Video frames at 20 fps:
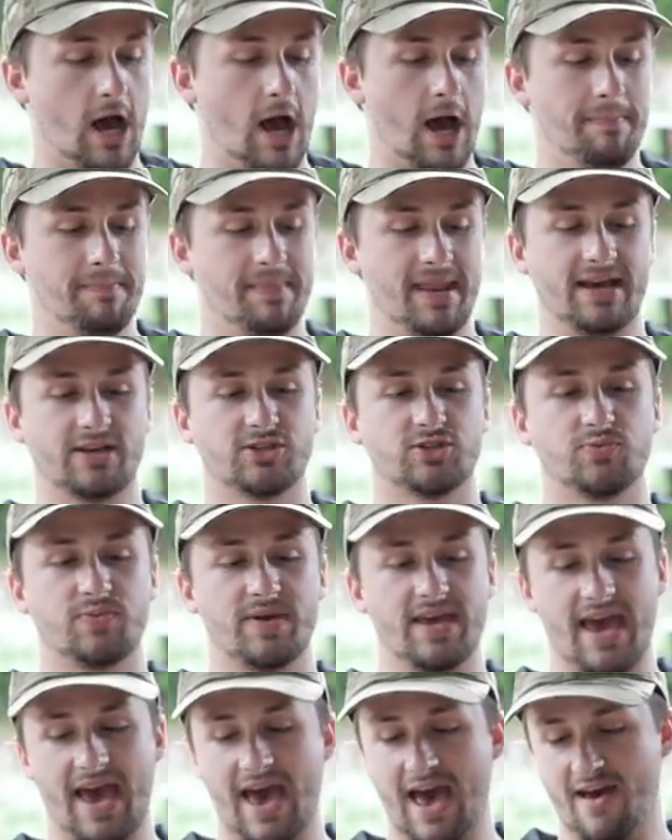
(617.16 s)
Up next,
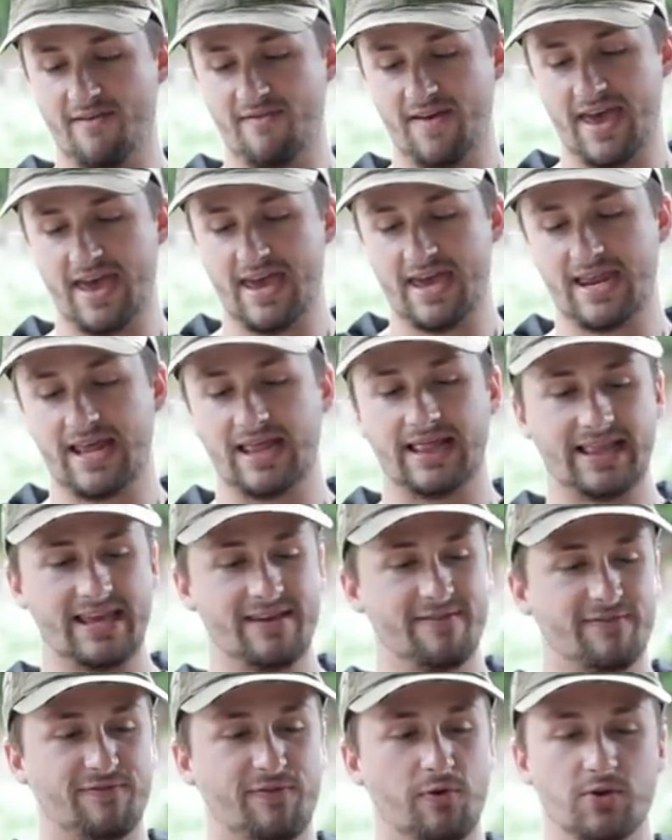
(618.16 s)
we have a, an
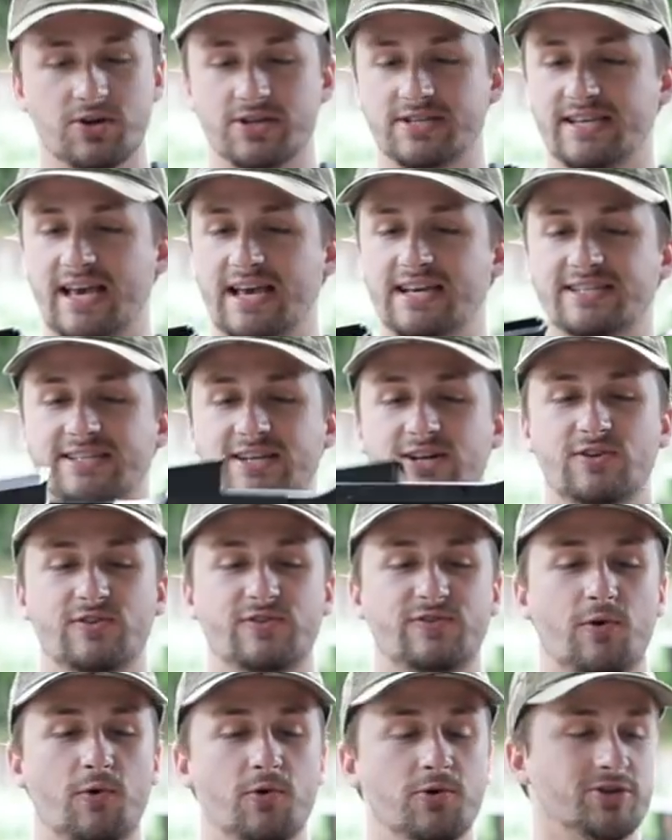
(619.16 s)
Elite Force
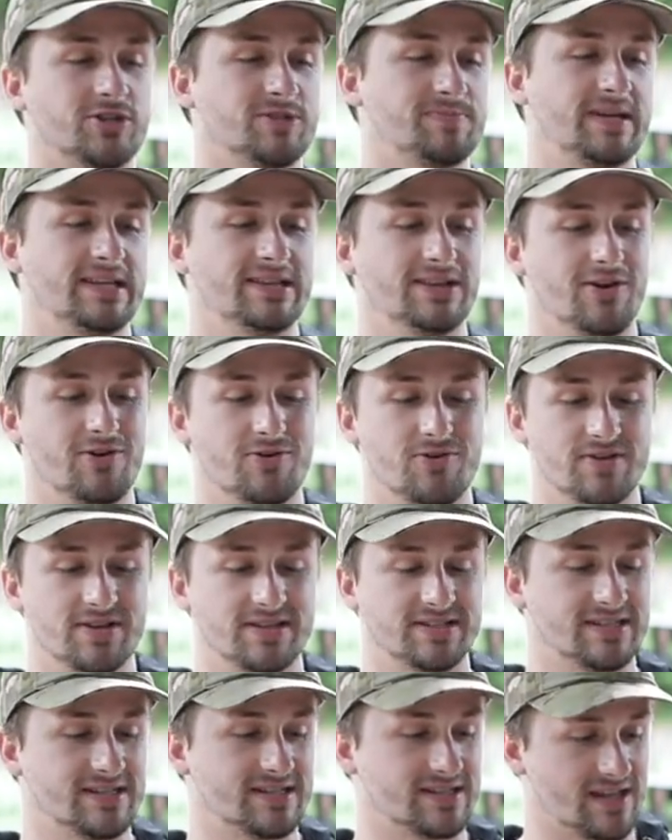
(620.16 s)
SL4 speed loader.
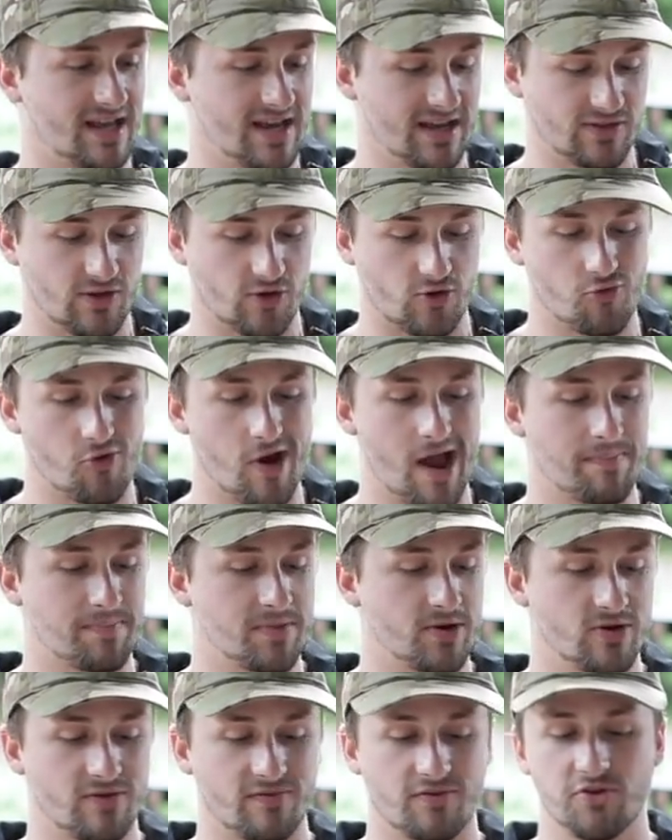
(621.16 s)
This is like the
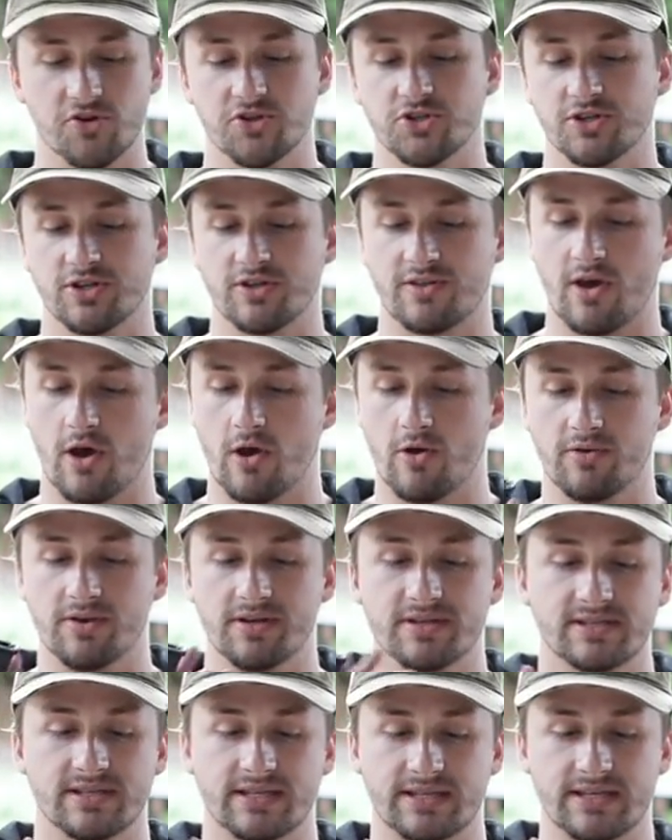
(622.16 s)
craftier version of the
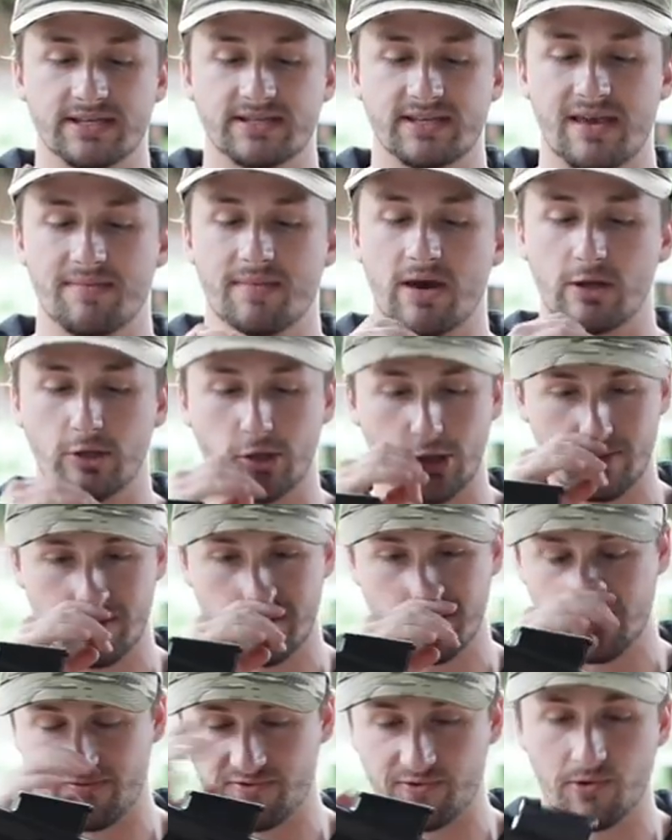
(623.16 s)
Odins. I think these came out a little
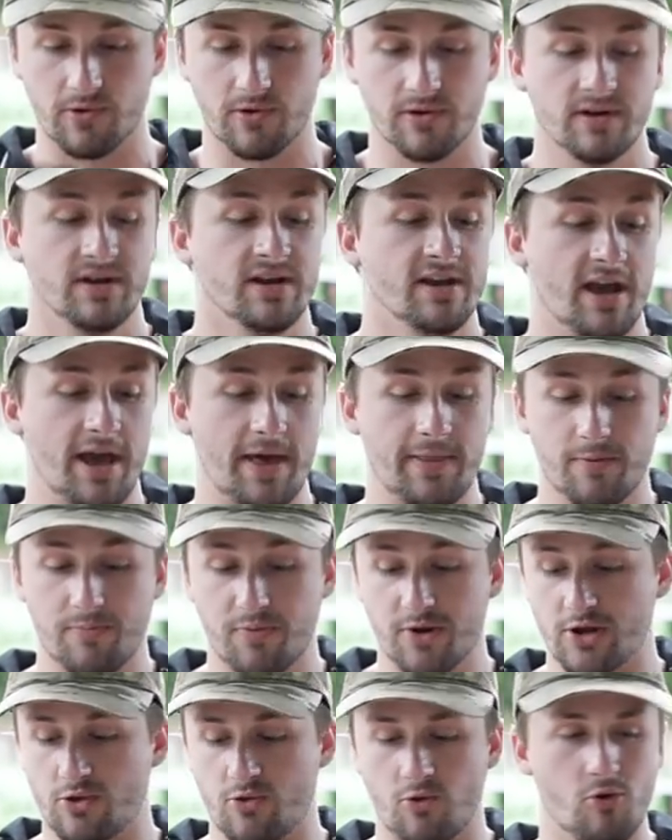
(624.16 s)
bit before, and they're
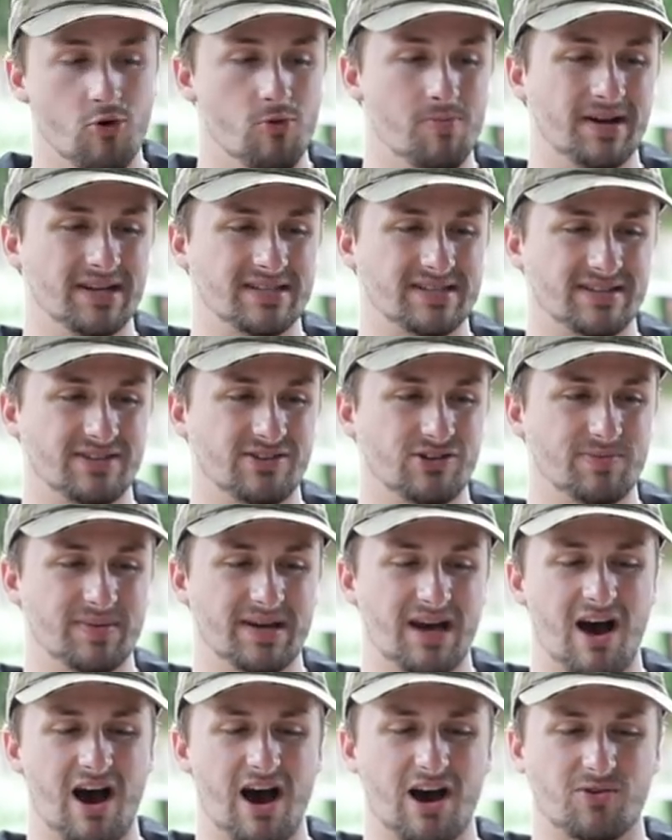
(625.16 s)
pretty cool, but it's a little
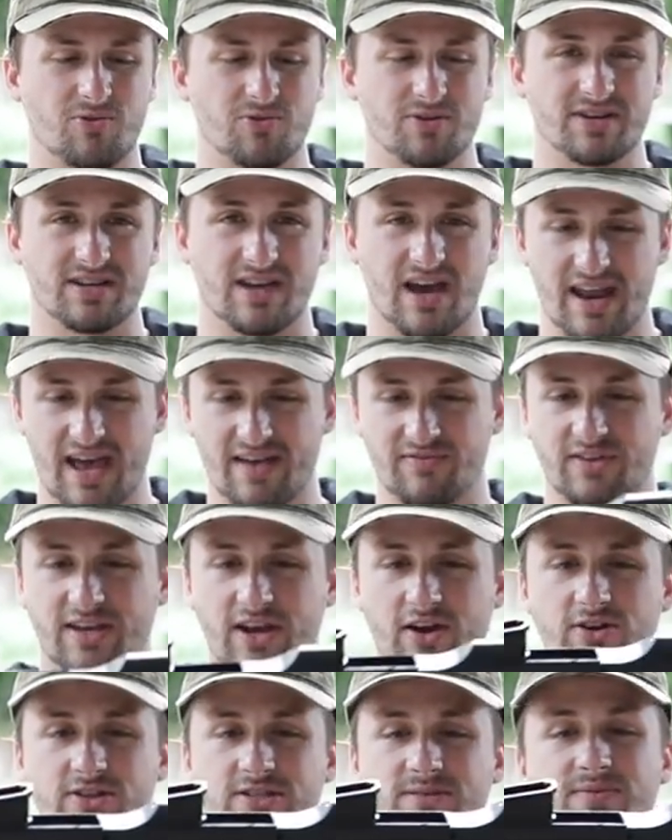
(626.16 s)
bit awkward to kind of have to
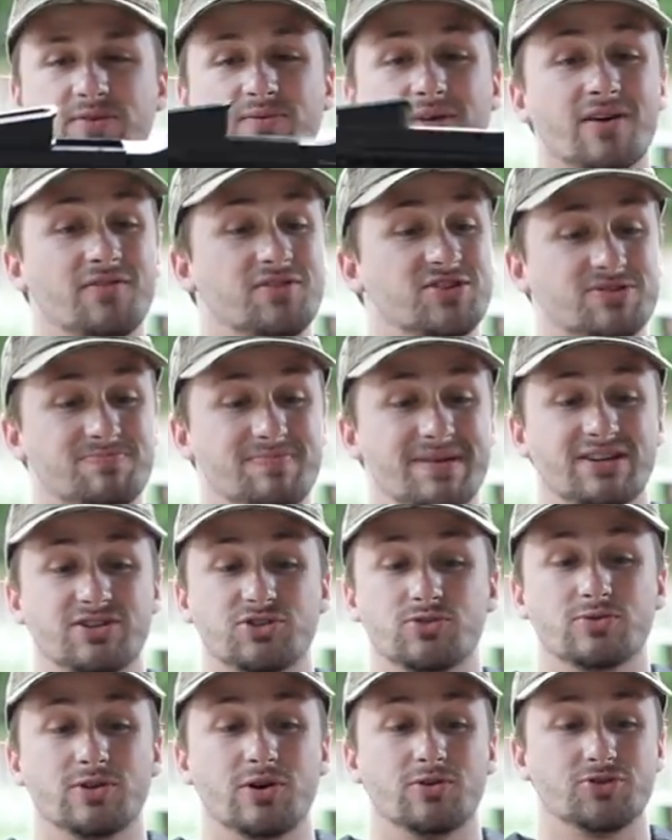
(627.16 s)
carry something around this
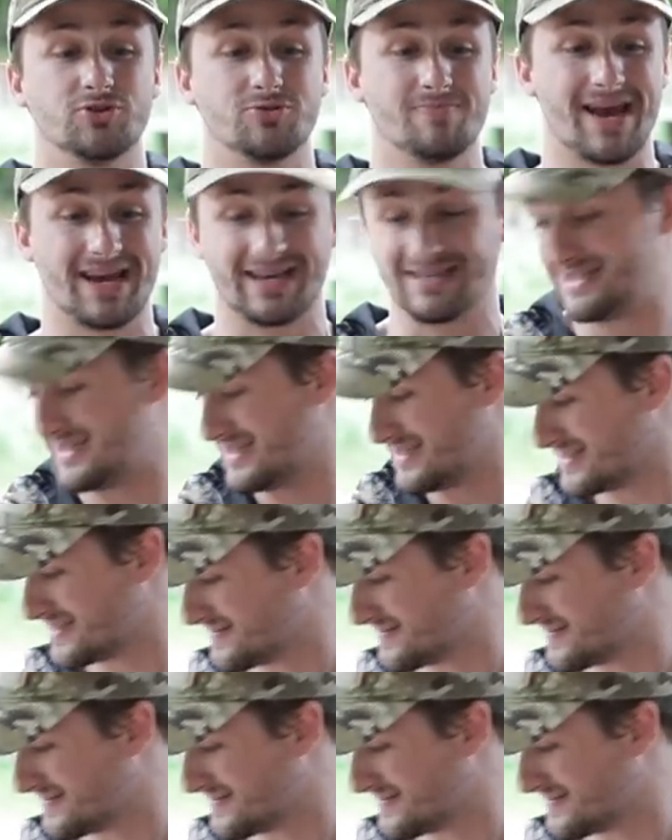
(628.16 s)
big to load your magazines.